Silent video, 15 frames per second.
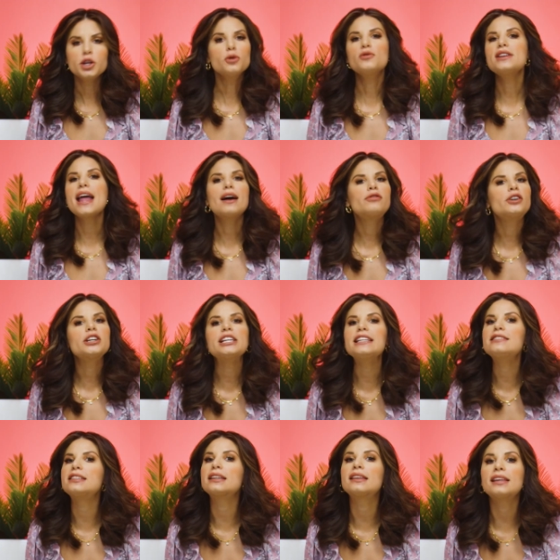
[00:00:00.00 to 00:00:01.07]
You never
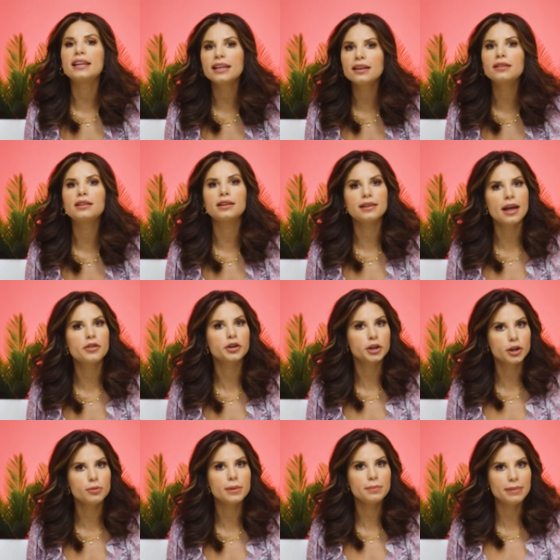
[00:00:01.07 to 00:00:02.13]
need to kill another
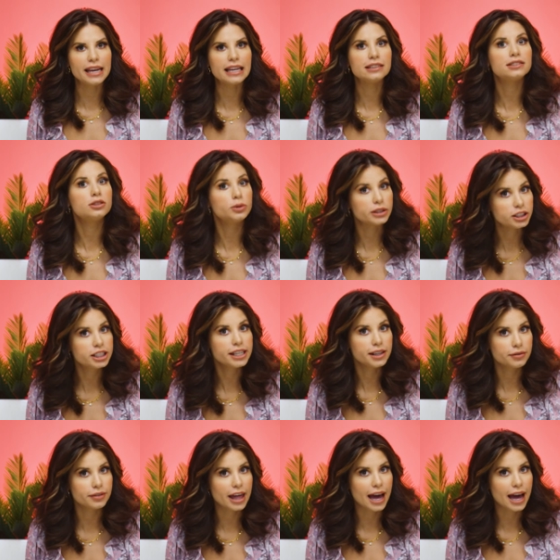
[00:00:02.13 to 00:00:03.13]
human being to achieve